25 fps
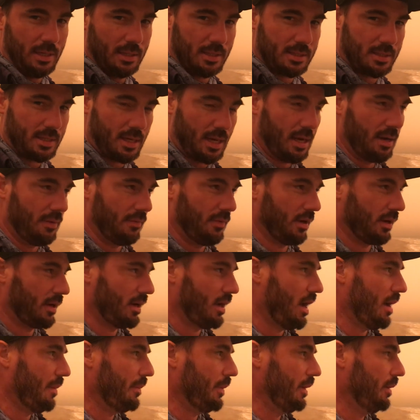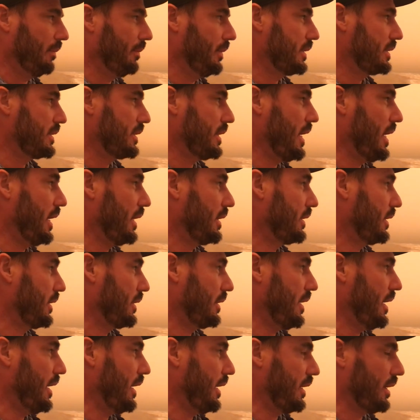It's kind of a common mistake to
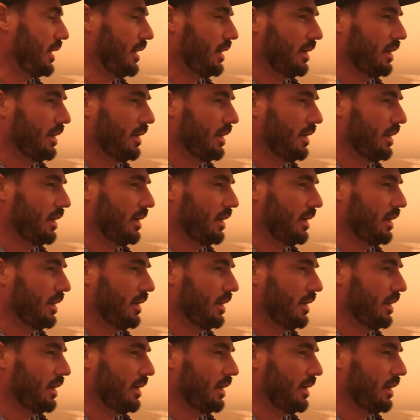think,